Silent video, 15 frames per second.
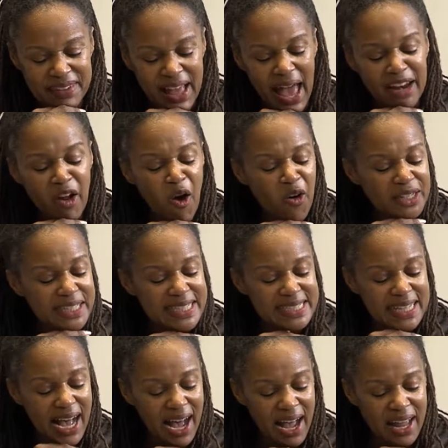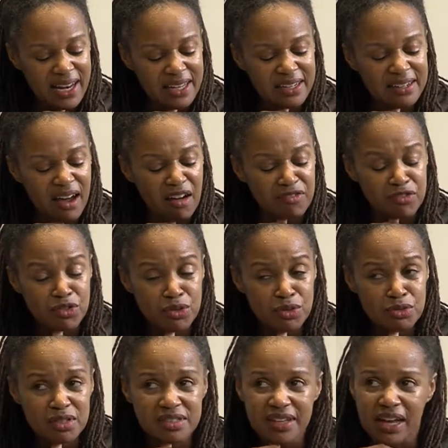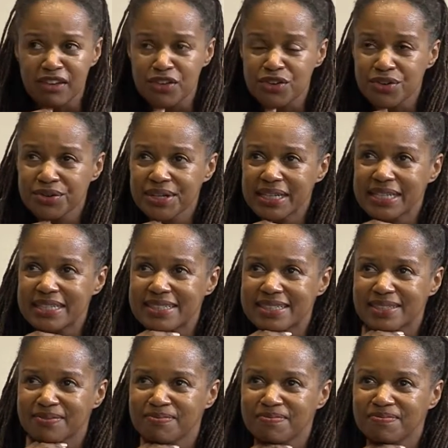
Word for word: And on this island of roots and trees